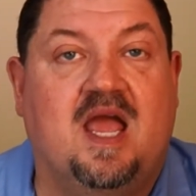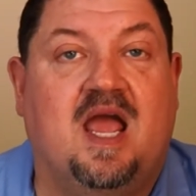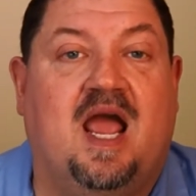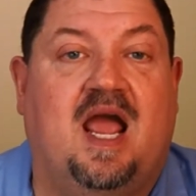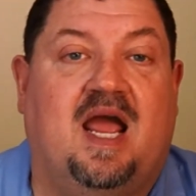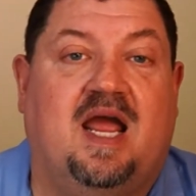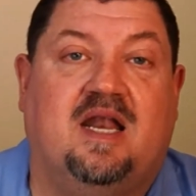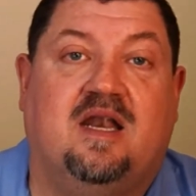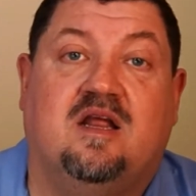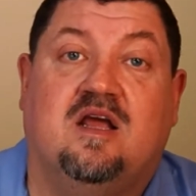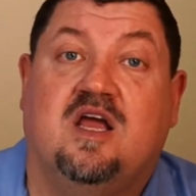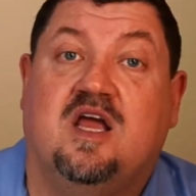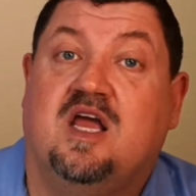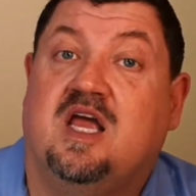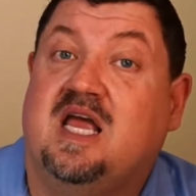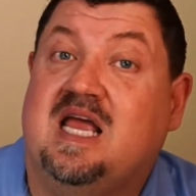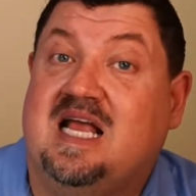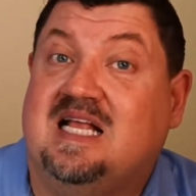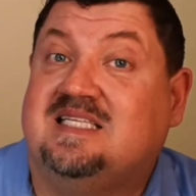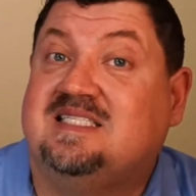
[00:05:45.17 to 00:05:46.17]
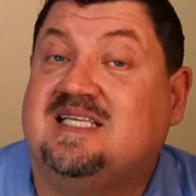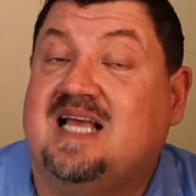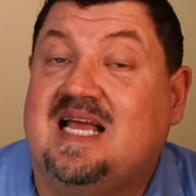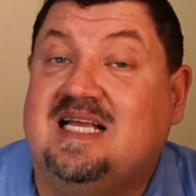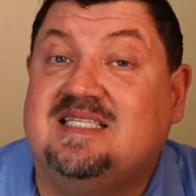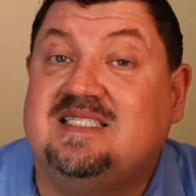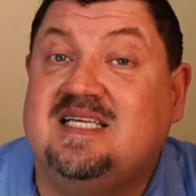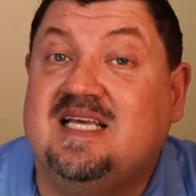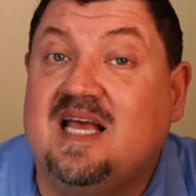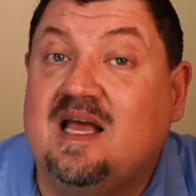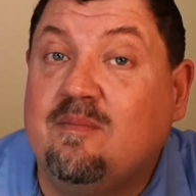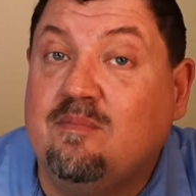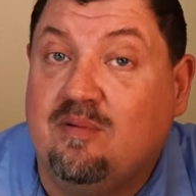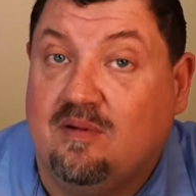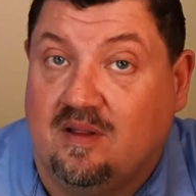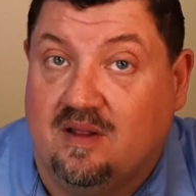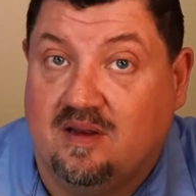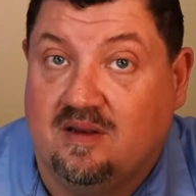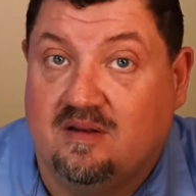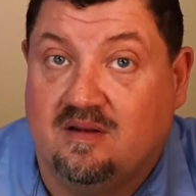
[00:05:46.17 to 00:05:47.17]
And it's a
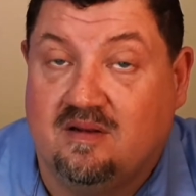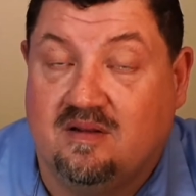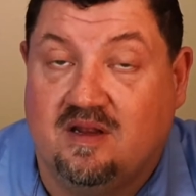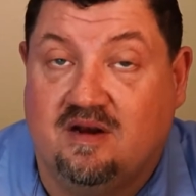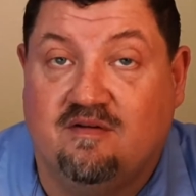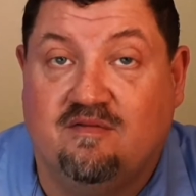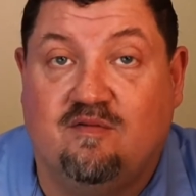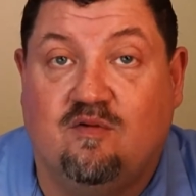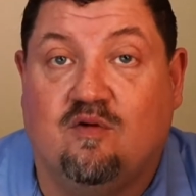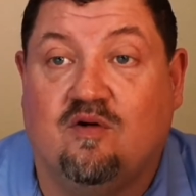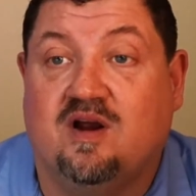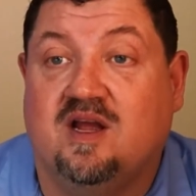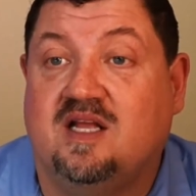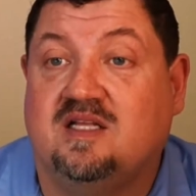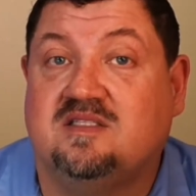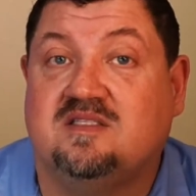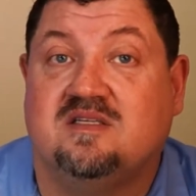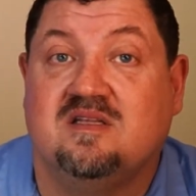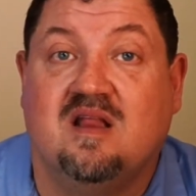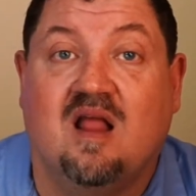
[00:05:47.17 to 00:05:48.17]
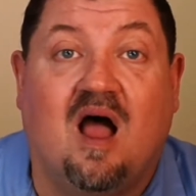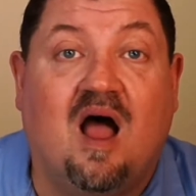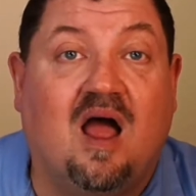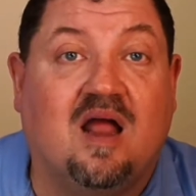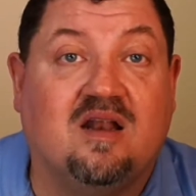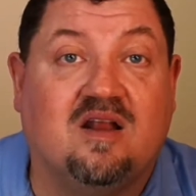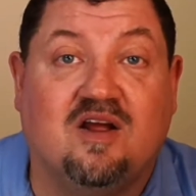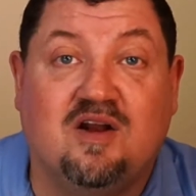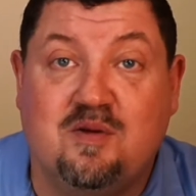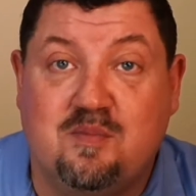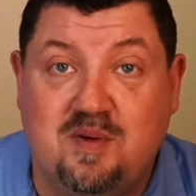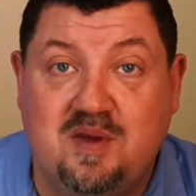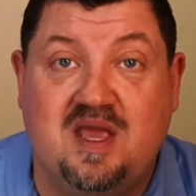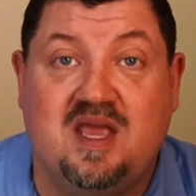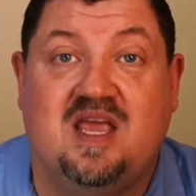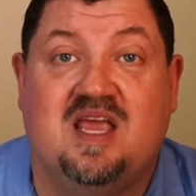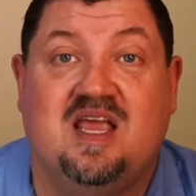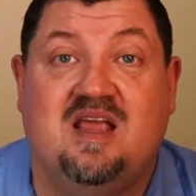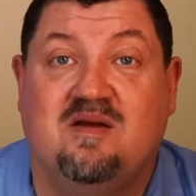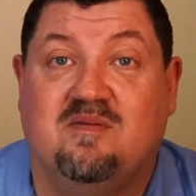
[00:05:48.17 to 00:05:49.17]
template, therefore it's not going to
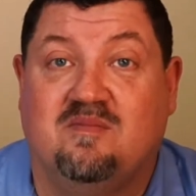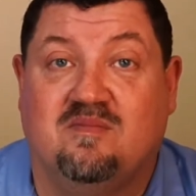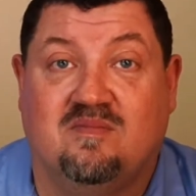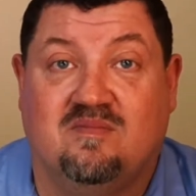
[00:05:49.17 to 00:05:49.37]
be